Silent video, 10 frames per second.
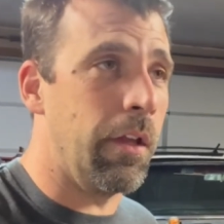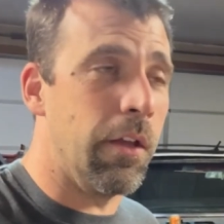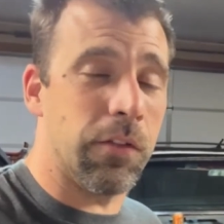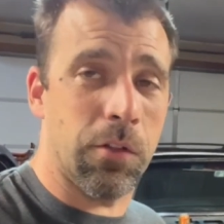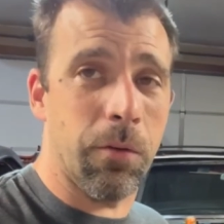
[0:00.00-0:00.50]

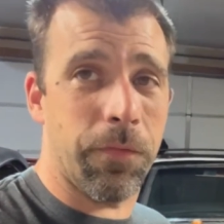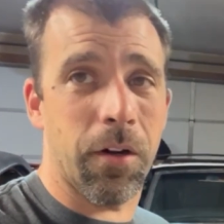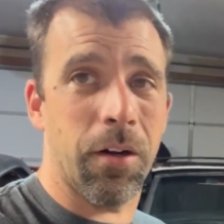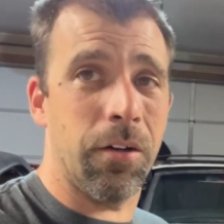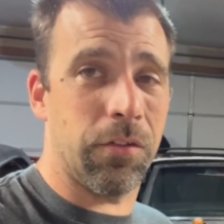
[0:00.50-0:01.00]
So
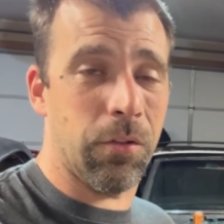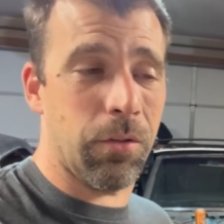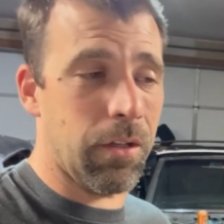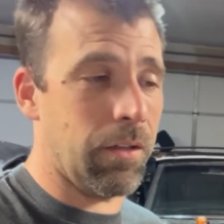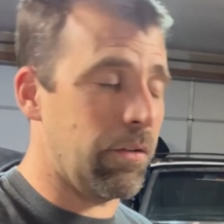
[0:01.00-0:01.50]
far, so
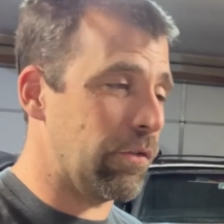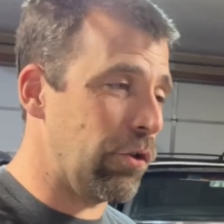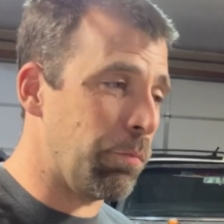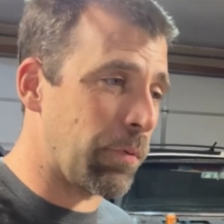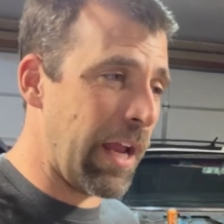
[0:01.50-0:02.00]
good.
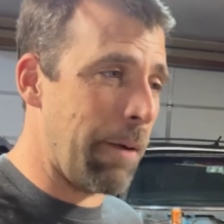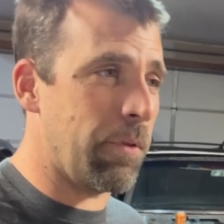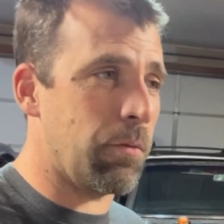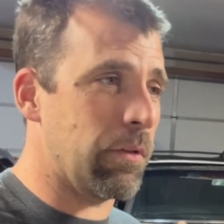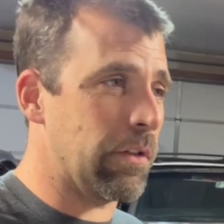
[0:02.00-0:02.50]
Super happy with
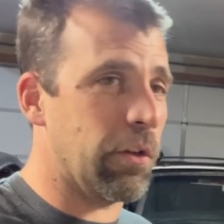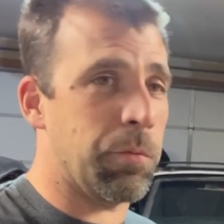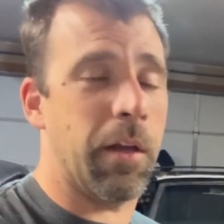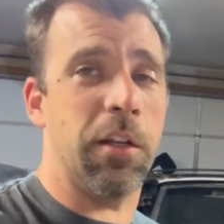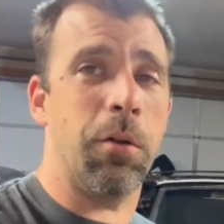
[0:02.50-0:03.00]
the results,
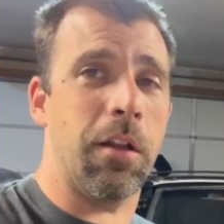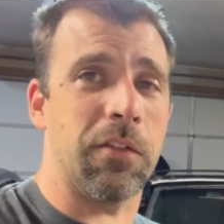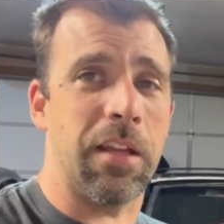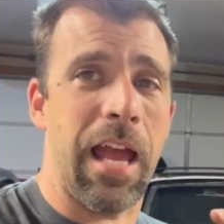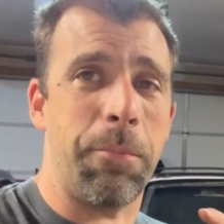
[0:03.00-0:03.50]
but I know it
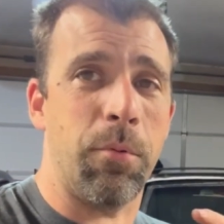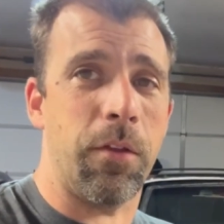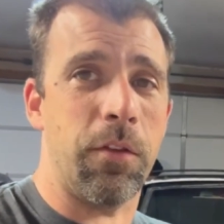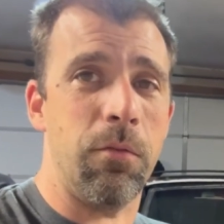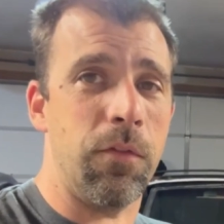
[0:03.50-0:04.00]
doesn't happen
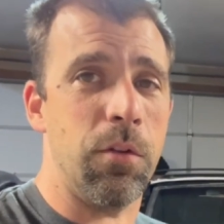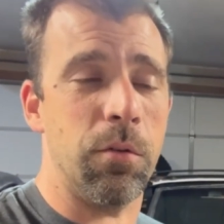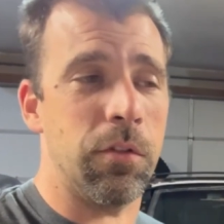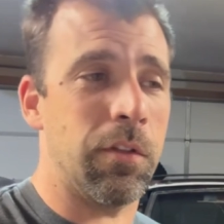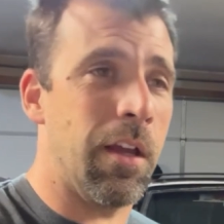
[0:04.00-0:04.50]
with you
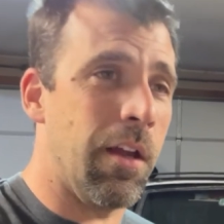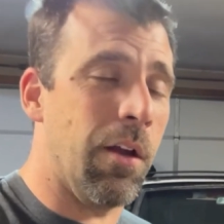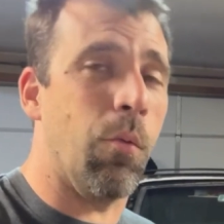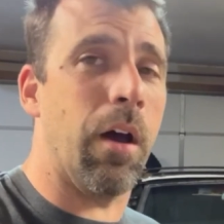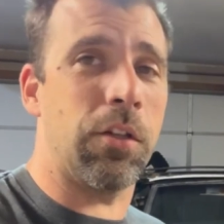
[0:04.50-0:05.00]
viewers
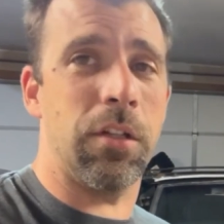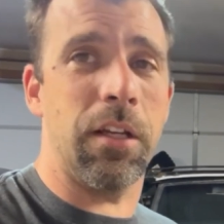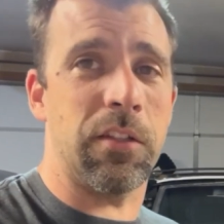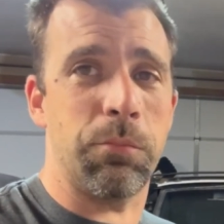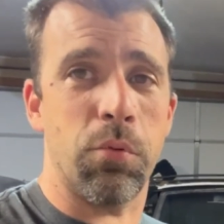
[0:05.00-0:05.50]
watching
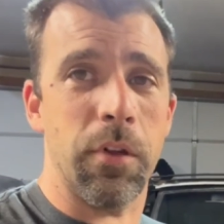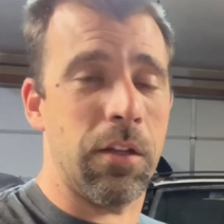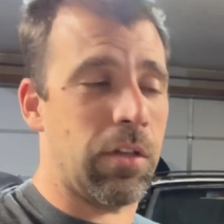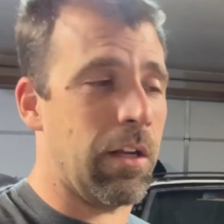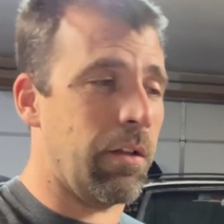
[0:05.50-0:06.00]
and supporting the
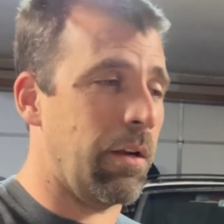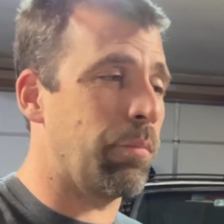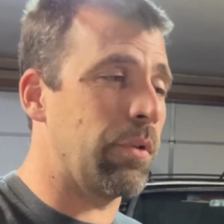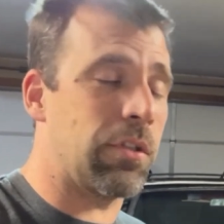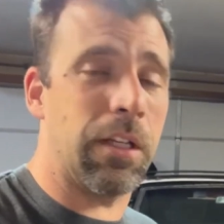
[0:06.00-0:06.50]
channel, and
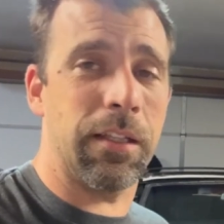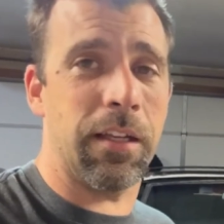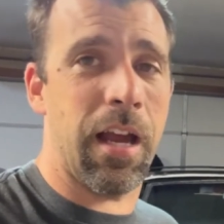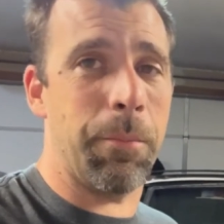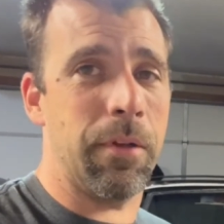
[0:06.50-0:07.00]
appreciate the
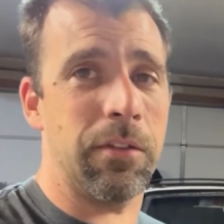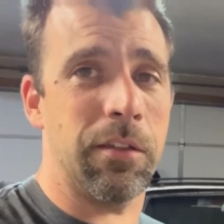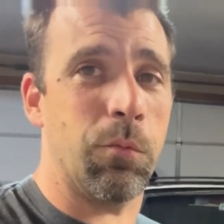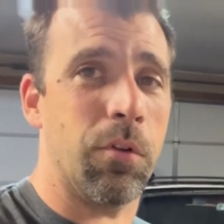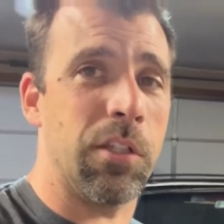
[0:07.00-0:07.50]
comments and
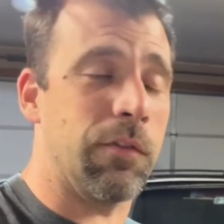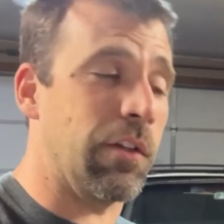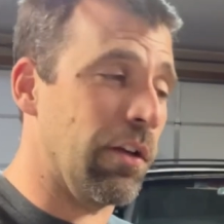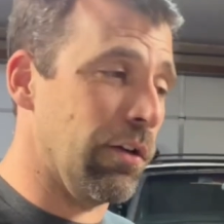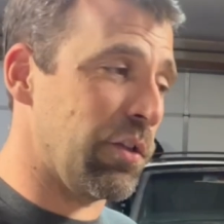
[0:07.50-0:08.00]
the words of
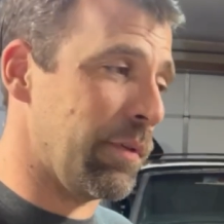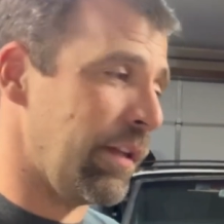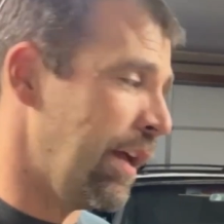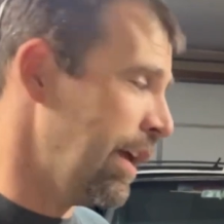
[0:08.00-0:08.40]
encouragement.